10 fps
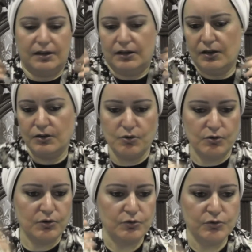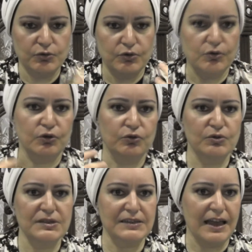eh, you, you, you, you can do
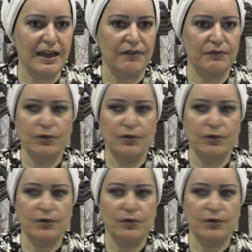stuff.